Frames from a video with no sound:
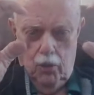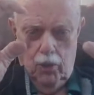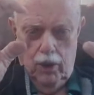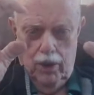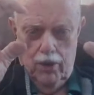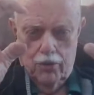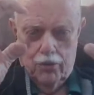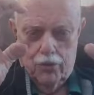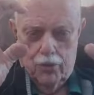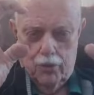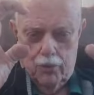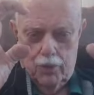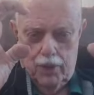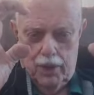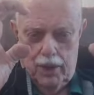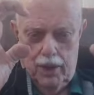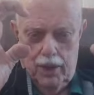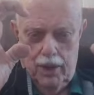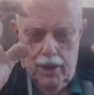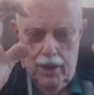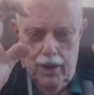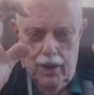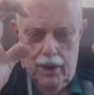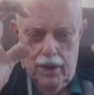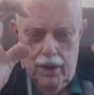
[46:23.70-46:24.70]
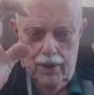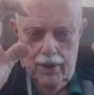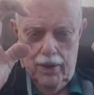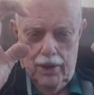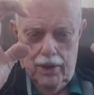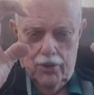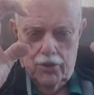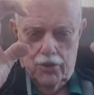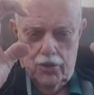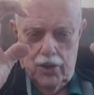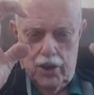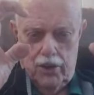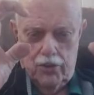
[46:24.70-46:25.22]
away from the
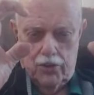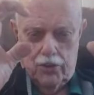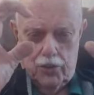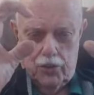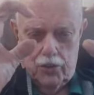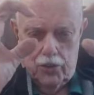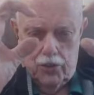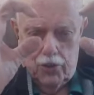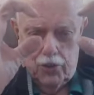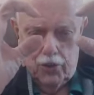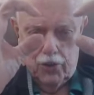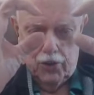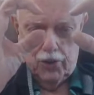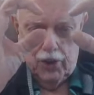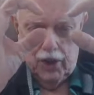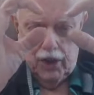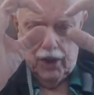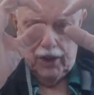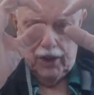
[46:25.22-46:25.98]
adjacent turn